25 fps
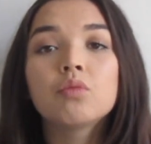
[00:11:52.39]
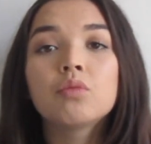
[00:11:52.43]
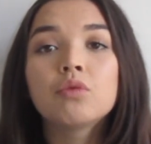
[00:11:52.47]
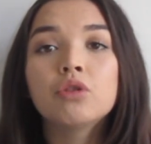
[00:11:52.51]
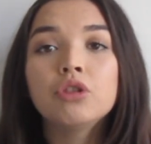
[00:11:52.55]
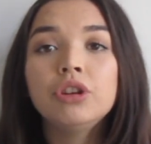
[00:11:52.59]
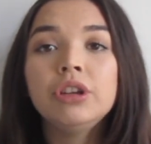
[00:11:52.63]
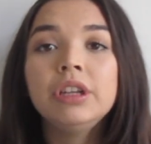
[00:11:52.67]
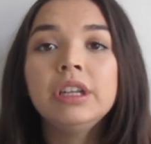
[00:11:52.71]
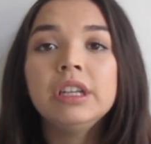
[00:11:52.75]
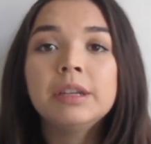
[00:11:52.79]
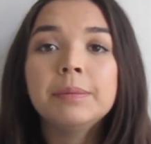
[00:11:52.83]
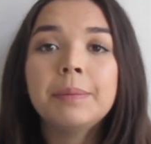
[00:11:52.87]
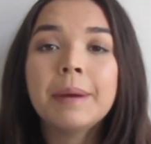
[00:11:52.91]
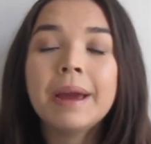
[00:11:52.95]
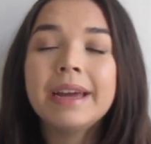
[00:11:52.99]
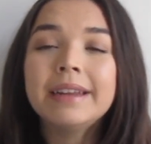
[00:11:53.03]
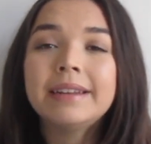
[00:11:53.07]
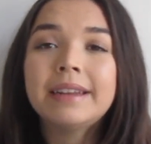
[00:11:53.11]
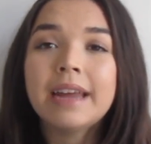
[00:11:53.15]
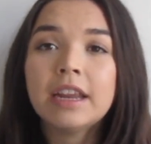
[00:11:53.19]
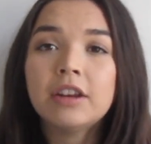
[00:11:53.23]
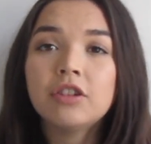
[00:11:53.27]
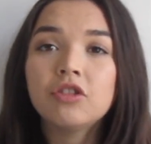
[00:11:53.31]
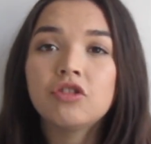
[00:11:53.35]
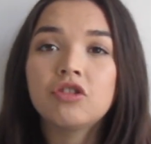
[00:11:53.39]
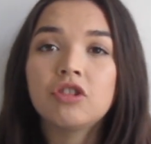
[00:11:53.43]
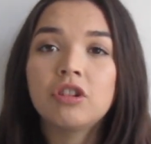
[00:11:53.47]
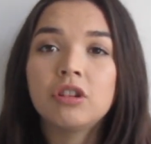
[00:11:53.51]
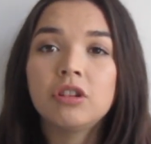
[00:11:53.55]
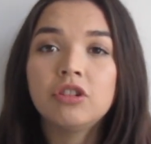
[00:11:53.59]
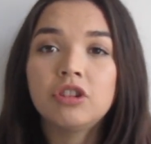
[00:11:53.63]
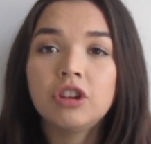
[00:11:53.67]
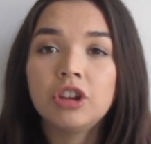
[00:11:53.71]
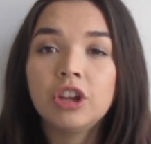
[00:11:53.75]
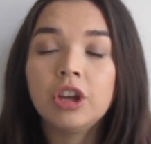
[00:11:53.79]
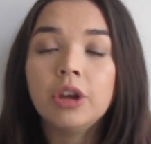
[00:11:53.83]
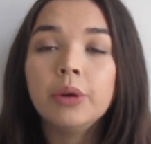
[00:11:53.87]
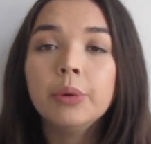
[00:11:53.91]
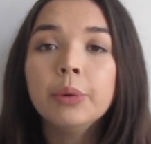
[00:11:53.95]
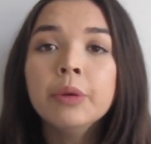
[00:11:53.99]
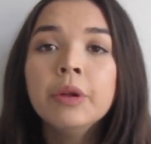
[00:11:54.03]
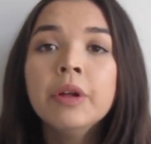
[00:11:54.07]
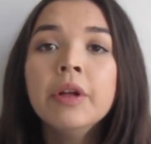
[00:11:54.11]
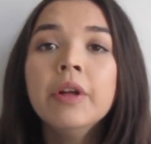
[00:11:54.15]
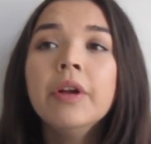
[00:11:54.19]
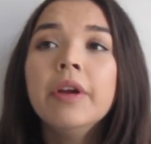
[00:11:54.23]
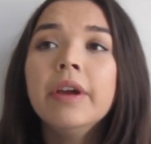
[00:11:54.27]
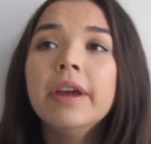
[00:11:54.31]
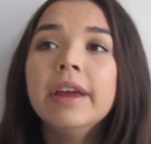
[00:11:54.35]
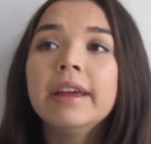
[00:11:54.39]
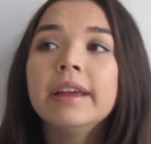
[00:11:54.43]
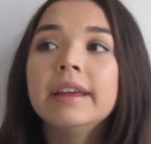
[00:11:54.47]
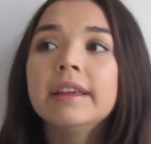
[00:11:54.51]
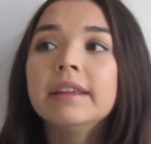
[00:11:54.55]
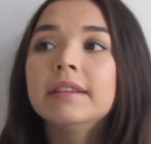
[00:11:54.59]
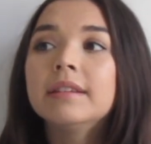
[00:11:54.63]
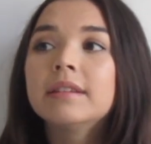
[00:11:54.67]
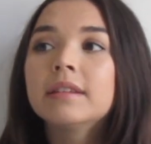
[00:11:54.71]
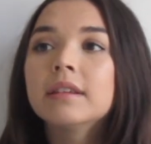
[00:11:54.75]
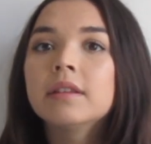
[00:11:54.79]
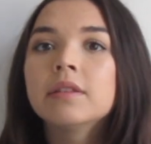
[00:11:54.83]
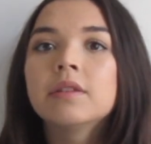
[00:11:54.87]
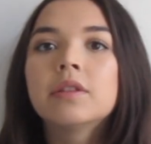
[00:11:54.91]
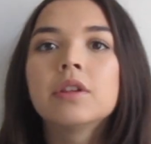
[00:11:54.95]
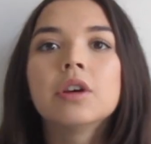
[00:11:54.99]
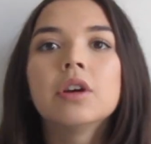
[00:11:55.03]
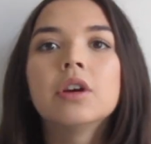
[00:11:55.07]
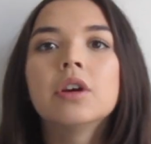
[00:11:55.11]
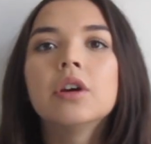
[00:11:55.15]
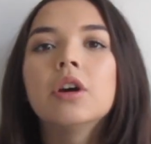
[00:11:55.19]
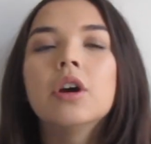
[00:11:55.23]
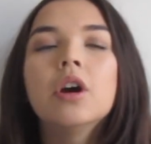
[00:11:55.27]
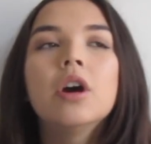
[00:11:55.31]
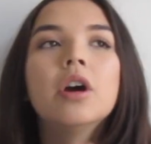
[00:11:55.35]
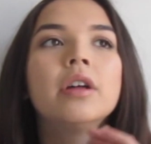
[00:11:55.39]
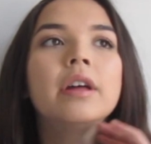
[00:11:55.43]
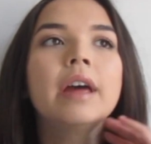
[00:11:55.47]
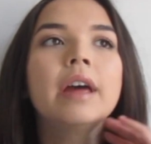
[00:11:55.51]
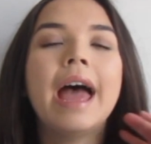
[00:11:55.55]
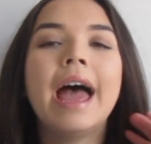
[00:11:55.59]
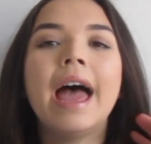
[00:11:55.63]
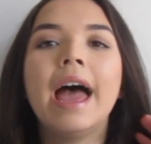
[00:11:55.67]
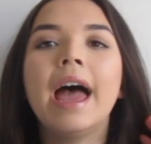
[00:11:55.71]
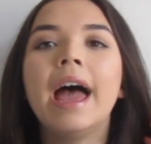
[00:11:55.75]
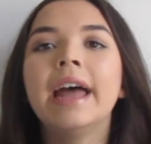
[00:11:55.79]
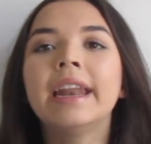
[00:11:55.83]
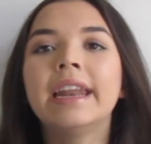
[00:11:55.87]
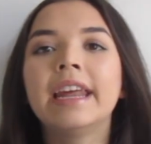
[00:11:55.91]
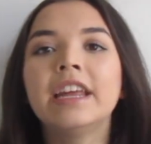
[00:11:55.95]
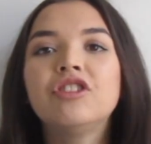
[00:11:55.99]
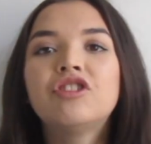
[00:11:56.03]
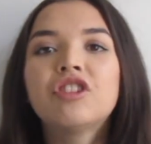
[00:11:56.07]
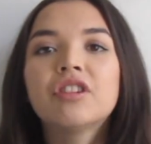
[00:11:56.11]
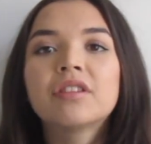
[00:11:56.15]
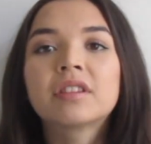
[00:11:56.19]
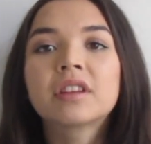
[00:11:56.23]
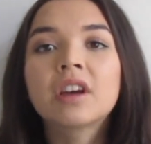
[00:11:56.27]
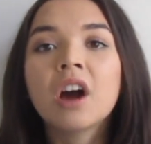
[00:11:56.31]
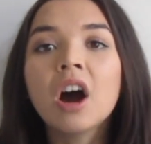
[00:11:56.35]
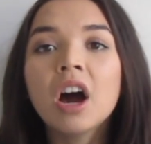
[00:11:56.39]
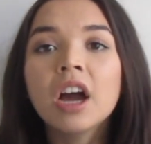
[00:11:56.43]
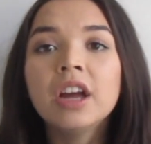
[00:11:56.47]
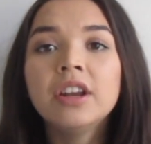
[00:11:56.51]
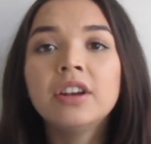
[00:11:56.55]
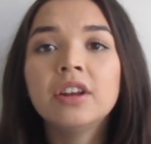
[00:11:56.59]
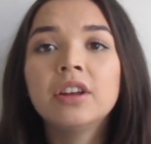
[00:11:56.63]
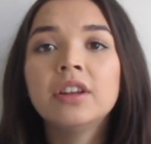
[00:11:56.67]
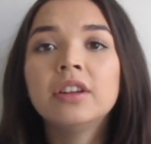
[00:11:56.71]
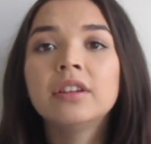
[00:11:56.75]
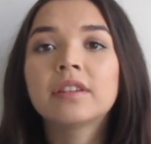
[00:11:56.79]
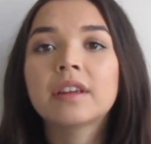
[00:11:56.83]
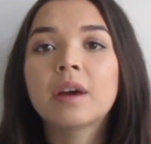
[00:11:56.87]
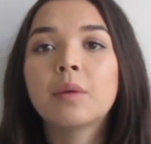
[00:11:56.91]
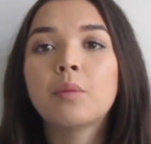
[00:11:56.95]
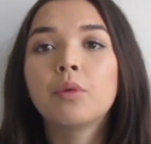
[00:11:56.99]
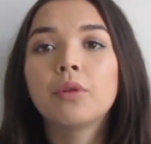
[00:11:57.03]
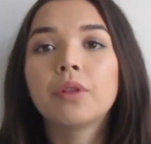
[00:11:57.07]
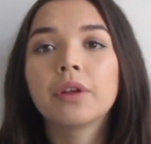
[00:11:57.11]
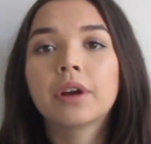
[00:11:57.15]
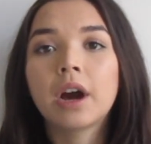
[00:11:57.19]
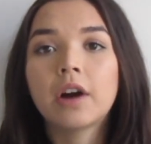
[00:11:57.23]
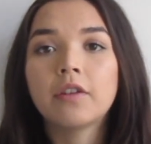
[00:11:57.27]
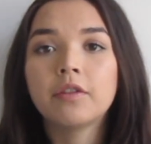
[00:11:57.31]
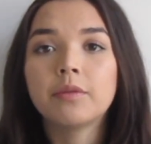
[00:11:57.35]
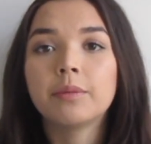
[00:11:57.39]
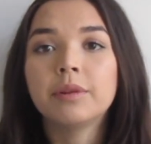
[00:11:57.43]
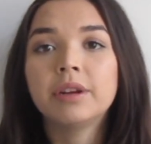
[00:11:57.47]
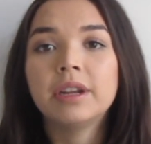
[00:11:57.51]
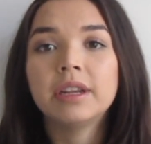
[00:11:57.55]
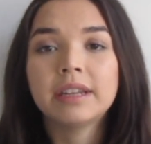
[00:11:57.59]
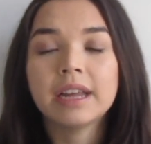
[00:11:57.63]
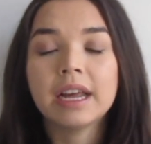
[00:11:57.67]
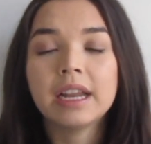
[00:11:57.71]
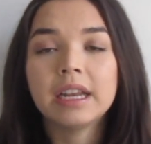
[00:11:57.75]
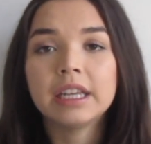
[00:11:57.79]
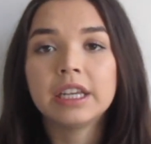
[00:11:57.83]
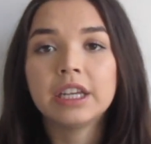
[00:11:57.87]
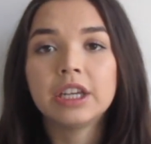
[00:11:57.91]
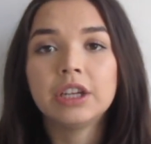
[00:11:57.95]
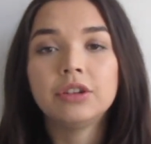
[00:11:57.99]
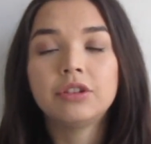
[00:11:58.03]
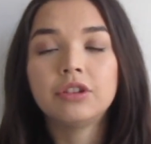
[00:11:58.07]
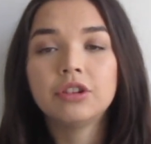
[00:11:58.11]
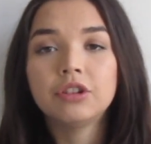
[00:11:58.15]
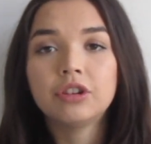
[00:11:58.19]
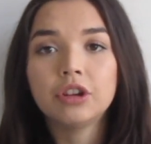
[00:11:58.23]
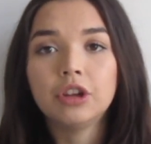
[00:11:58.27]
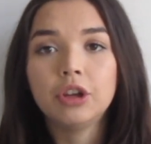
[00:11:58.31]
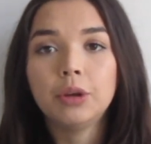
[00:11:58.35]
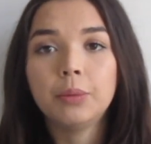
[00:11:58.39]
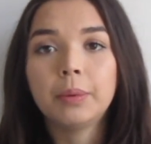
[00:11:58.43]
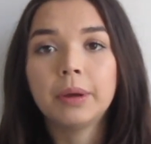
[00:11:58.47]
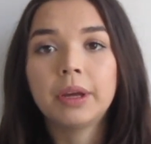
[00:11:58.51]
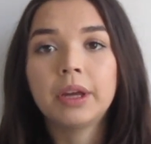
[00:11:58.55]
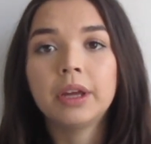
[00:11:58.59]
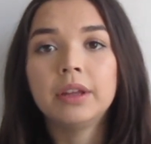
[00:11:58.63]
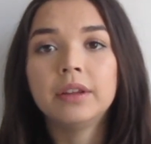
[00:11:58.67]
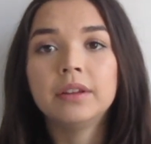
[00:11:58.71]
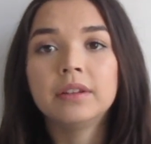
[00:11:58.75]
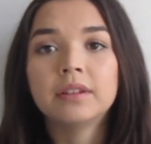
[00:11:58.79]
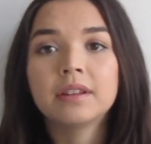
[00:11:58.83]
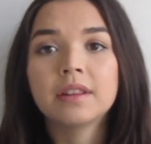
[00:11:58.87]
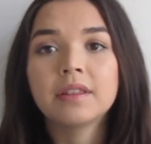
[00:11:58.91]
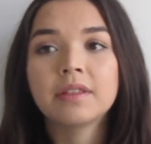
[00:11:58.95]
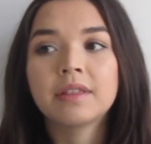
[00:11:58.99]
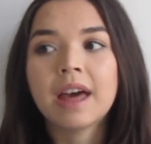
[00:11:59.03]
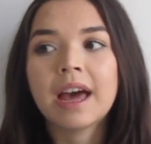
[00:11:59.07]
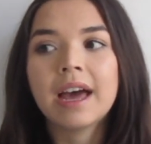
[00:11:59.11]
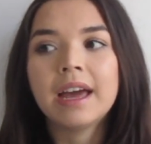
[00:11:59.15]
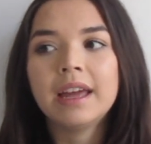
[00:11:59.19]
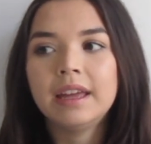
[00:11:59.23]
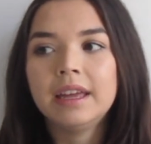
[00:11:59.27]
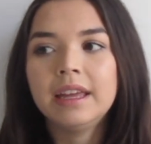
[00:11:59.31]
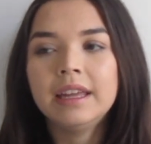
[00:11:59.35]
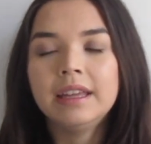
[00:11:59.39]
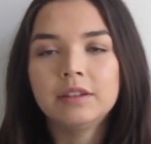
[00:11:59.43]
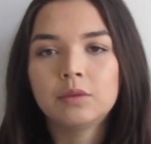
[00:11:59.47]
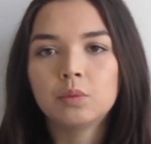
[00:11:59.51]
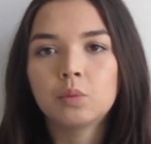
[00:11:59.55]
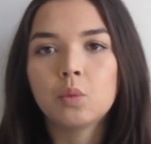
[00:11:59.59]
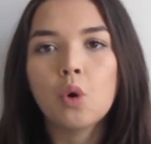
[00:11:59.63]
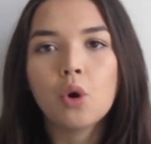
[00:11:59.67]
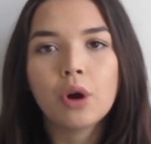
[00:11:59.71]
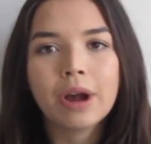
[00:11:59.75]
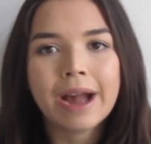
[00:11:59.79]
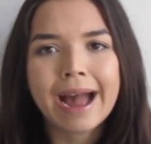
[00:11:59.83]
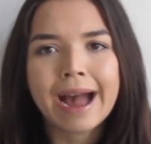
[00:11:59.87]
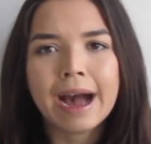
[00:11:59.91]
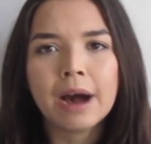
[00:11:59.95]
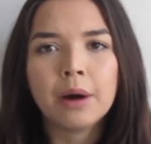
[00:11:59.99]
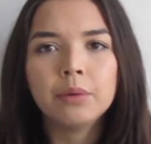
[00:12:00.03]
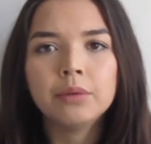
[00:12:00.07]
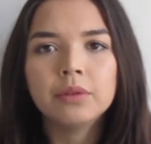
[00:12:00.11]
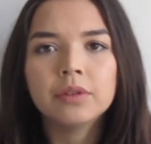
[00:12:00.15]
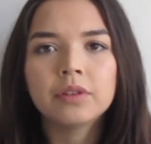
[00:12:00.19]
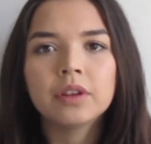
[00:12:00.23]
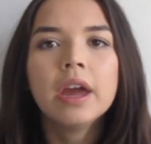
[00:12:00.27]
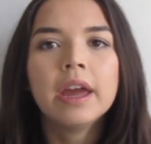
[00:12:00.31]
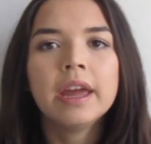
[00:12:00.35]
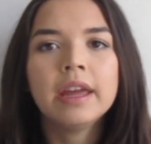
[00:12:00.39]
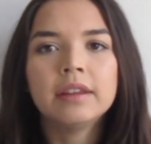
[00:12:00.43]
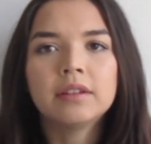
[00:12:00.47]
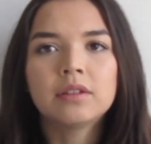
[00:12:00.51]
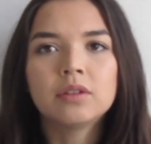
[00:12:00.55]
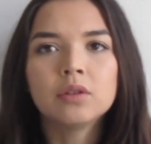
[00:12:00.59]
What you need to pay attention to is the NHS guidance and what the government are telling you to do, because that is what counts. It's